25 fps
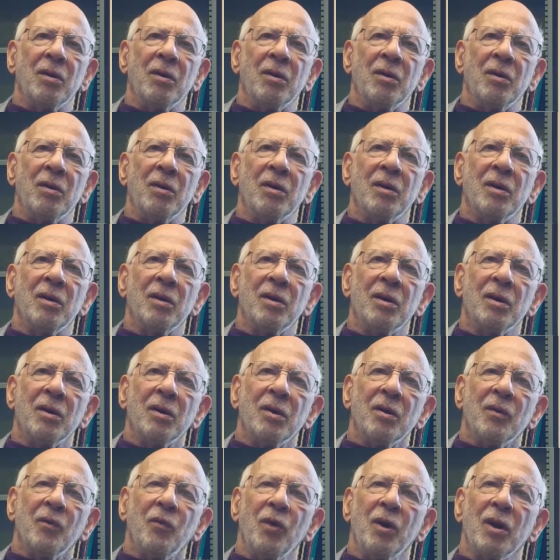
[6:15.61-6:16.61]
Oh,
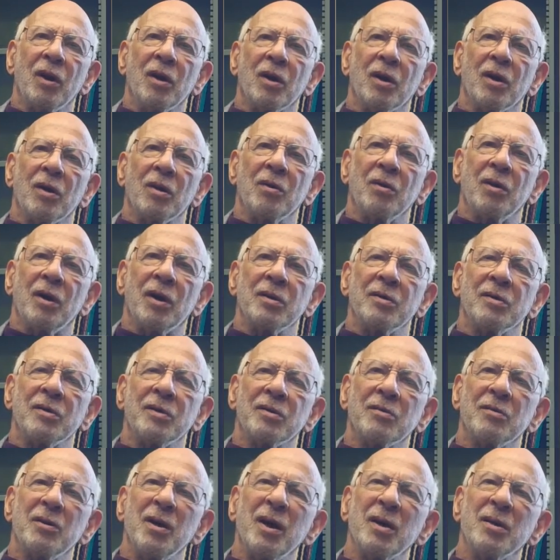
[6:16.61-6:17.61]
well, oh I
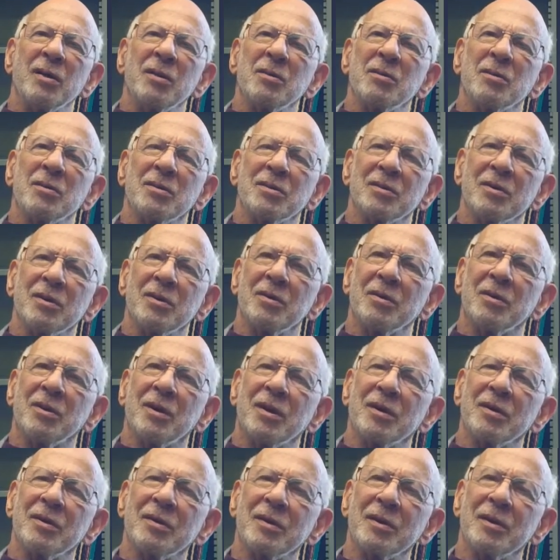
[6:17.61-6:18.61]
see. Well, I don't know. Oh,
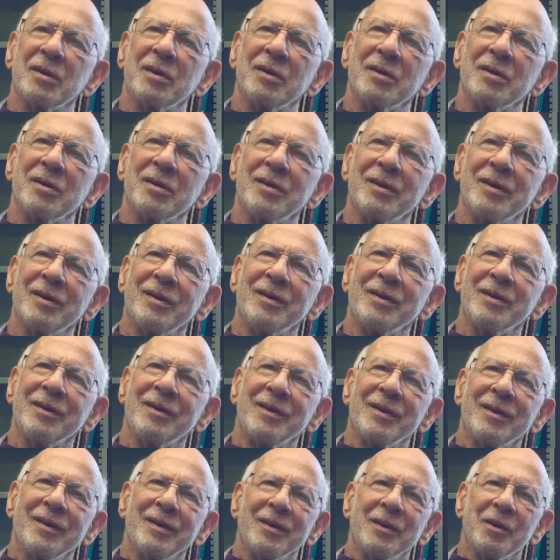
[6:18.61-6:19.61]
how do you feel about that
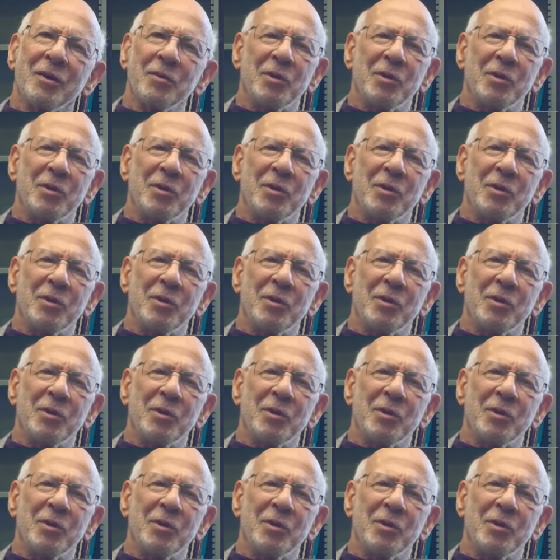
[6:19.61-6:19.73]
term?